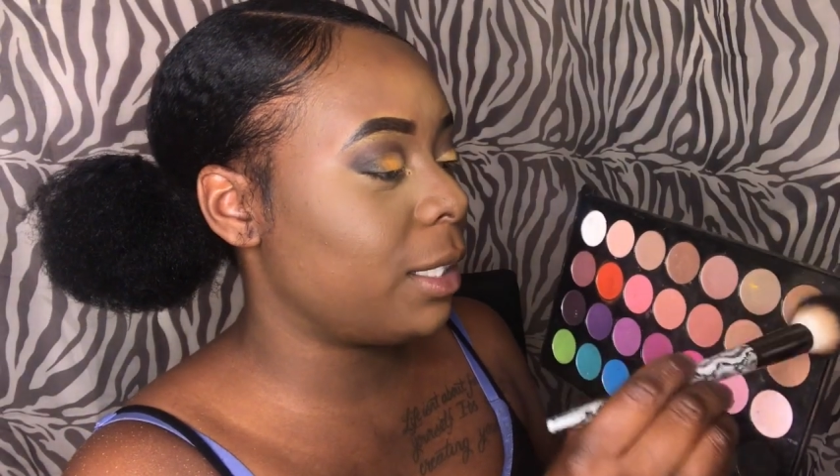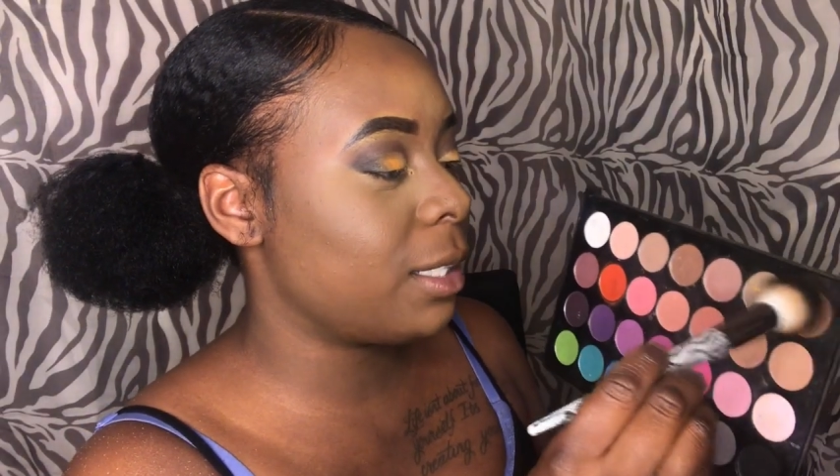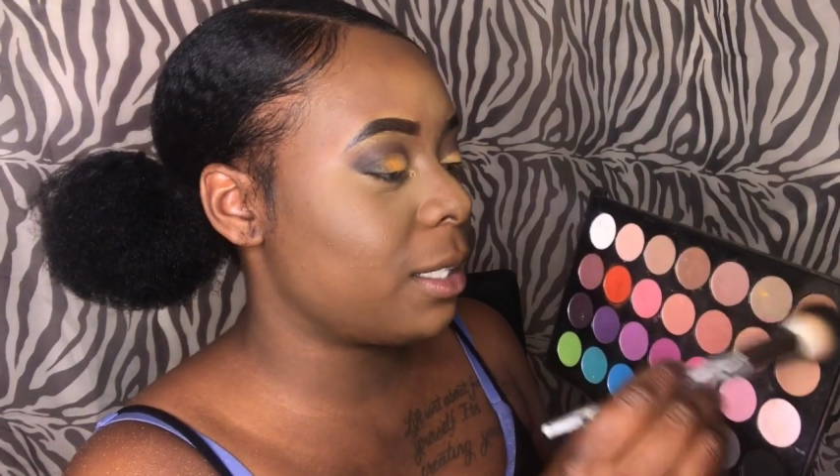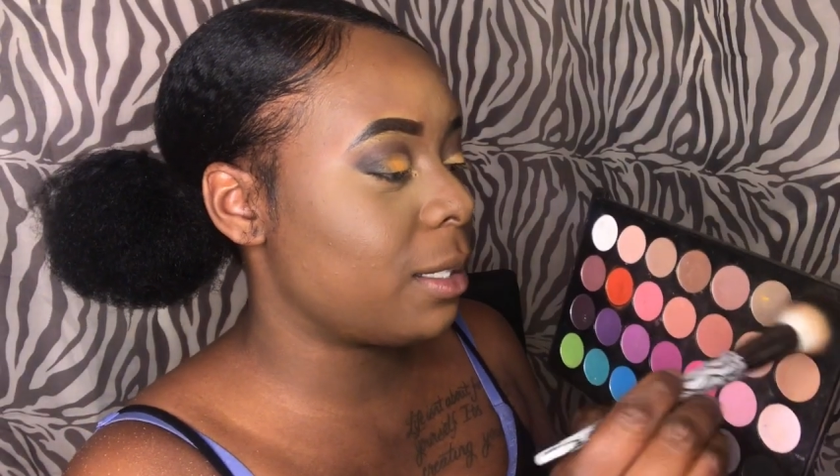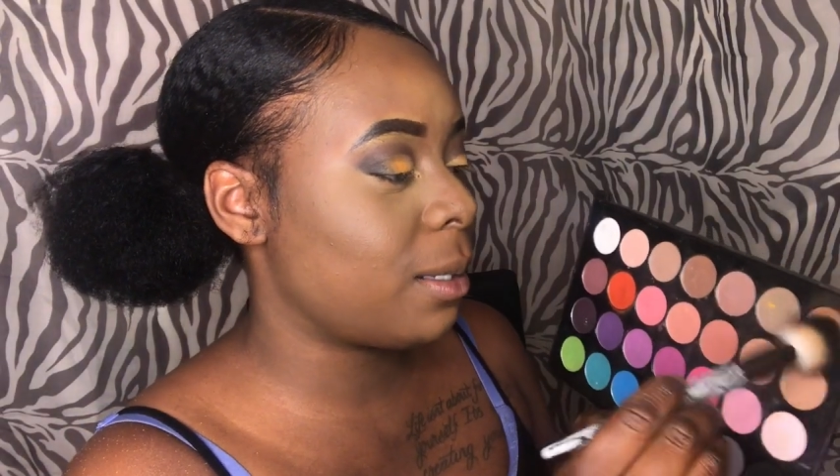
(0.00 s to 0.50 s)

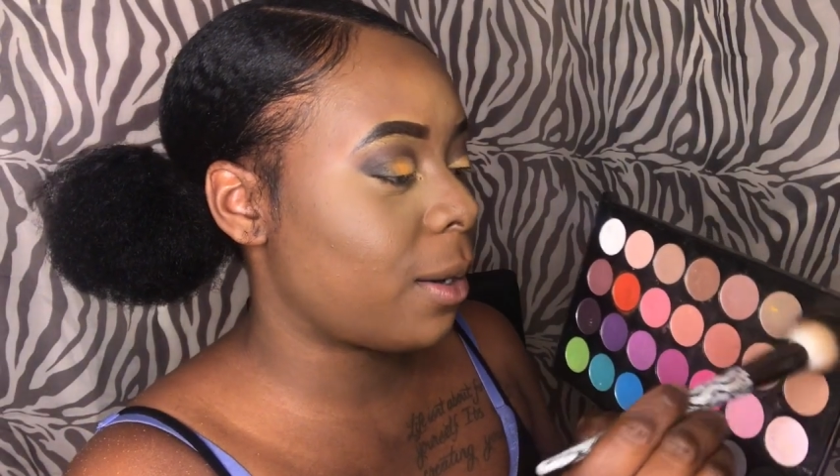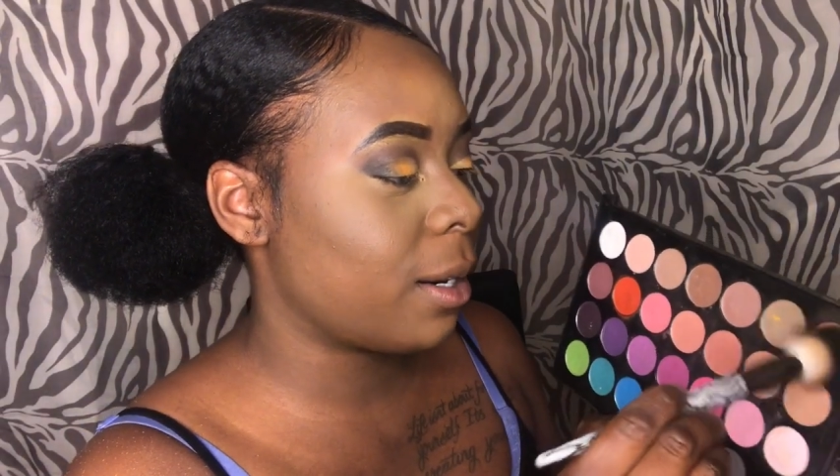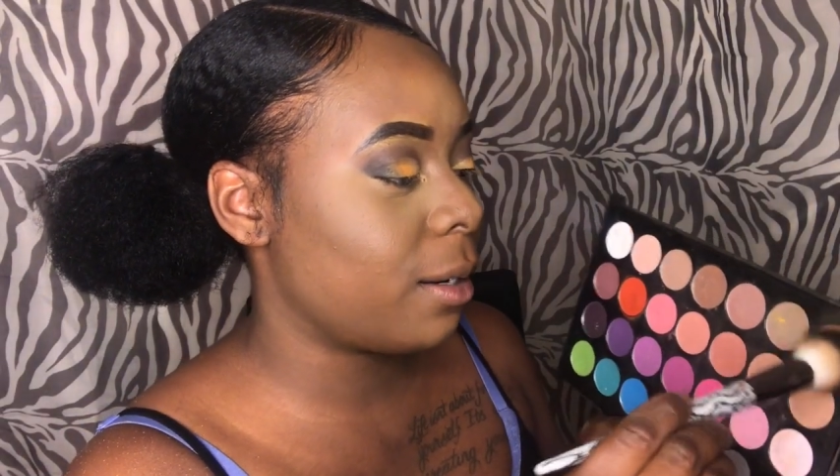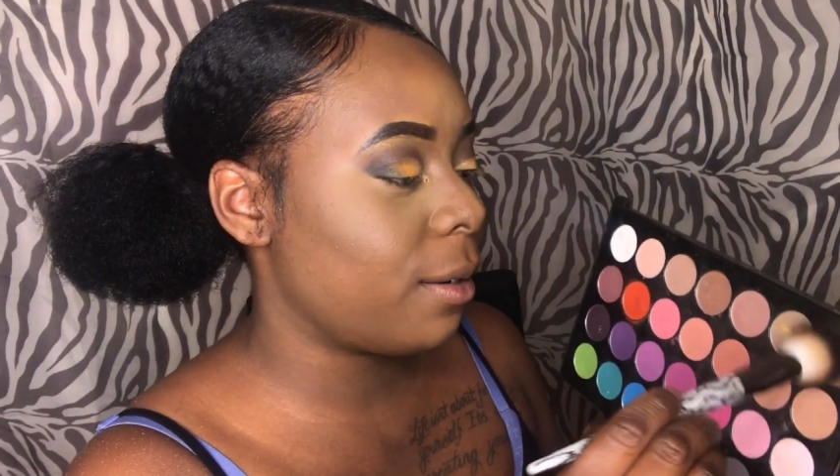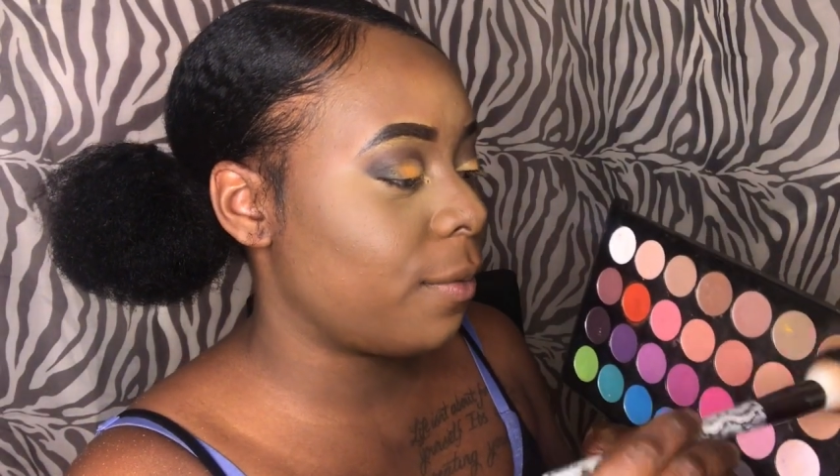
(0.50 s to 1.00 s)
this is
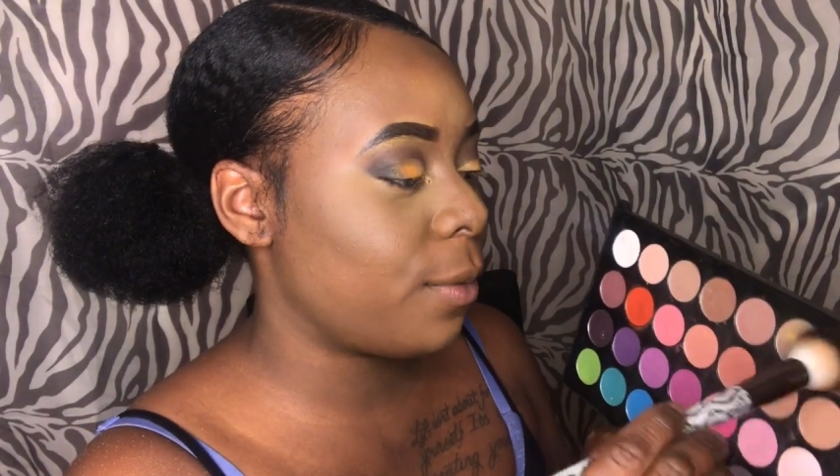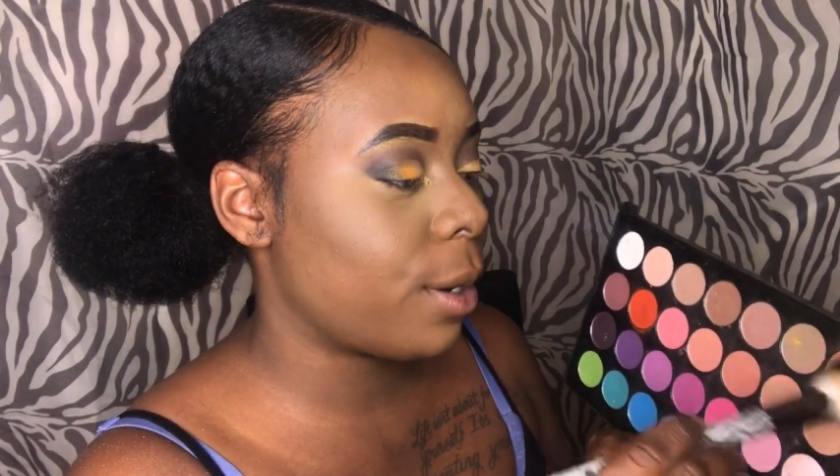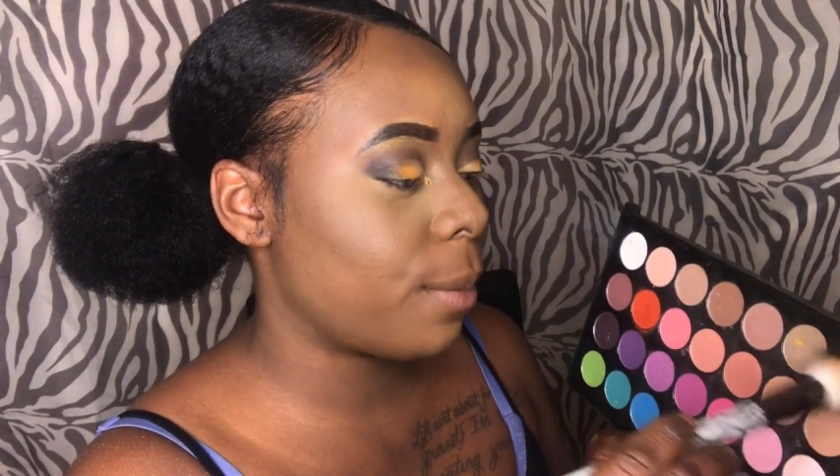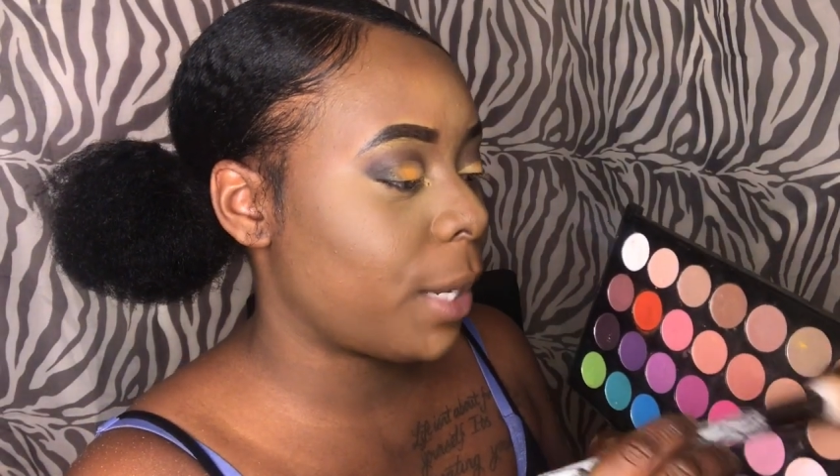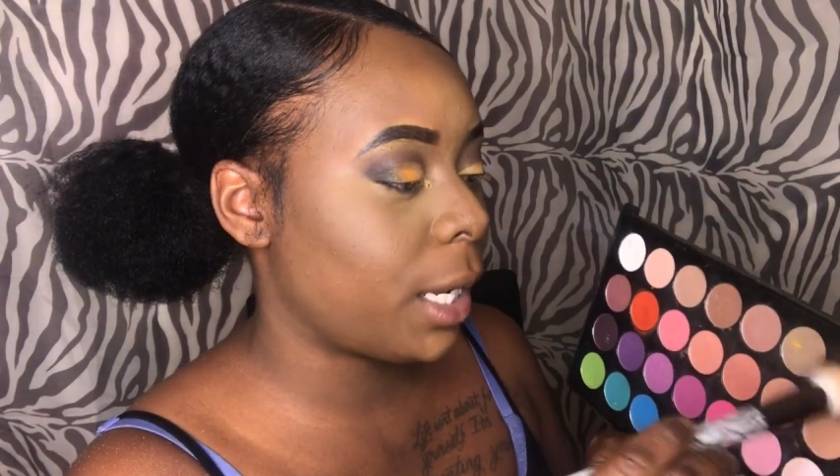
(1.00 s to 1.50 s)
dark enough
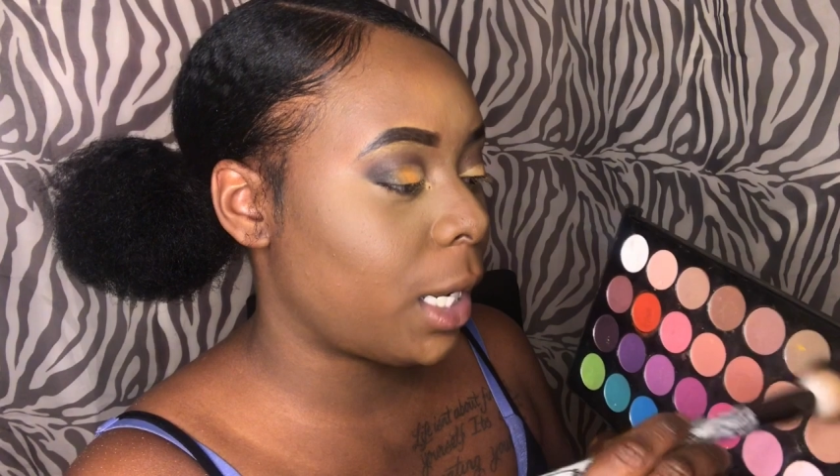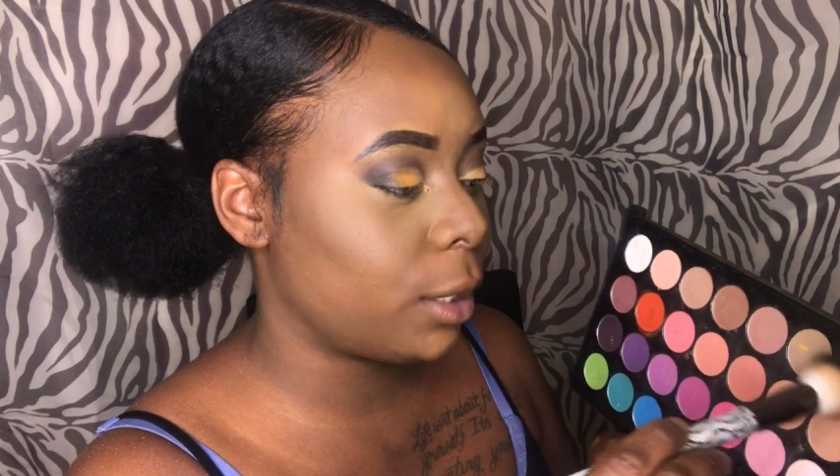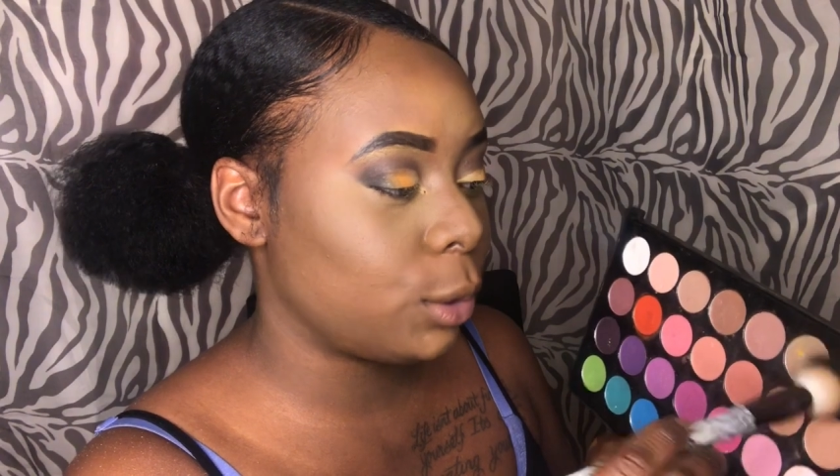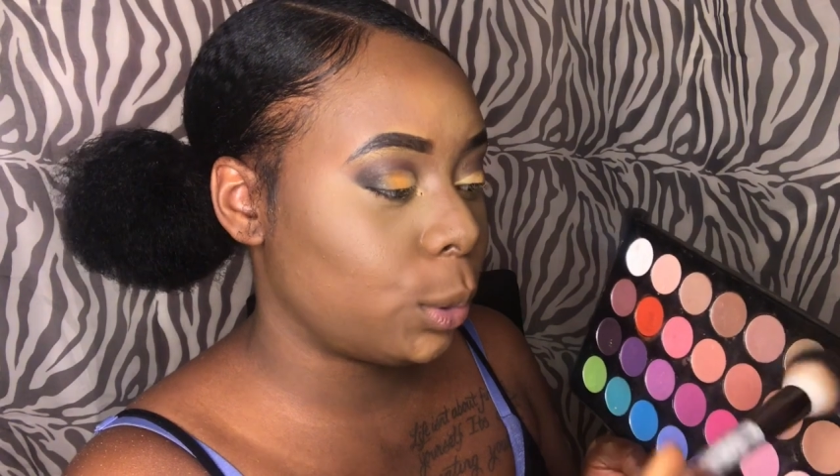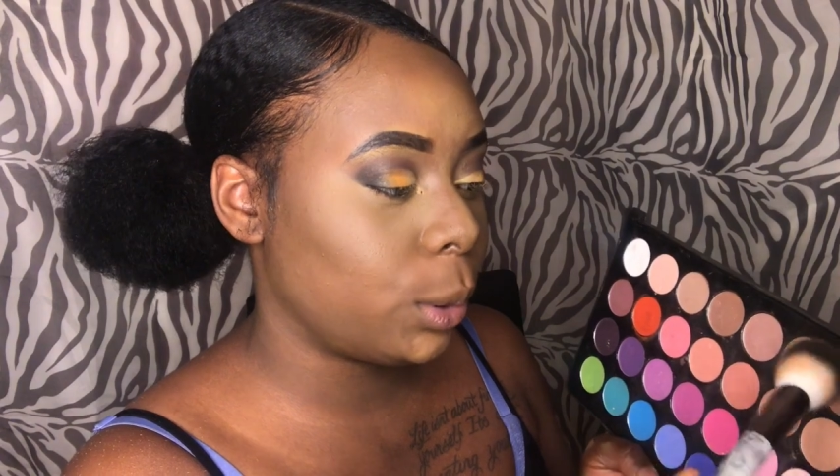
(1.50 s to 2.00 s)
for my
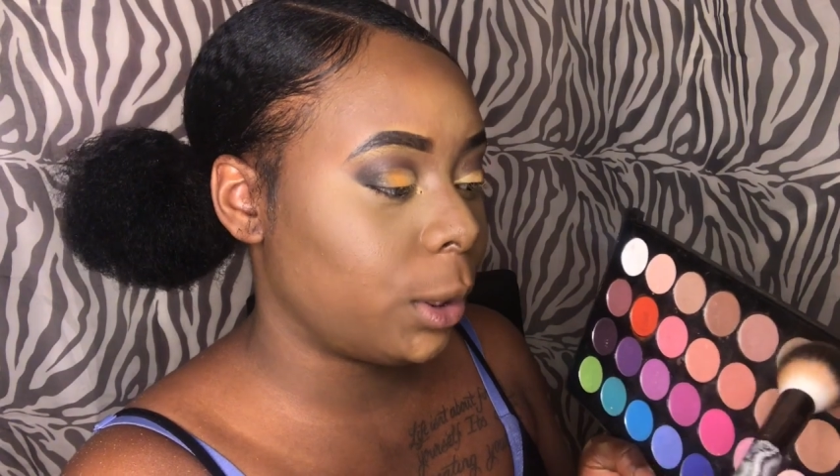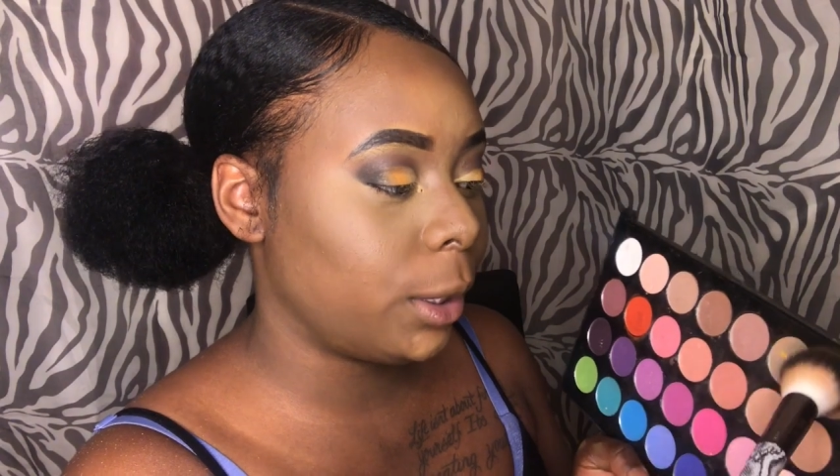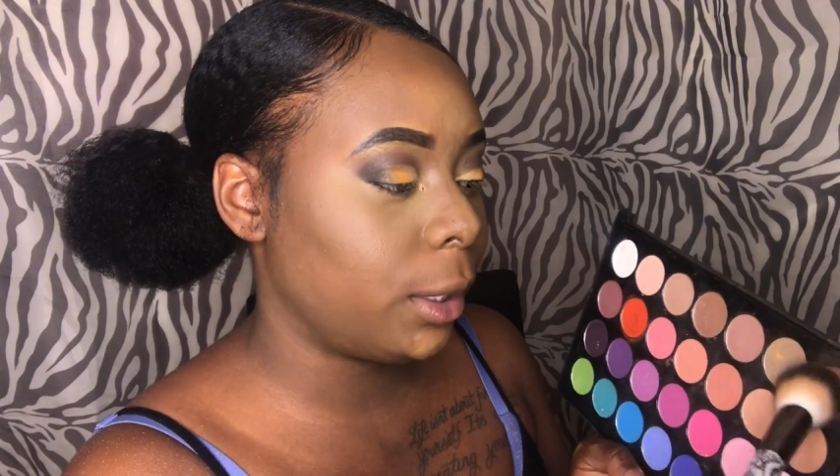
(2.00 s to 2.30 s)
contour.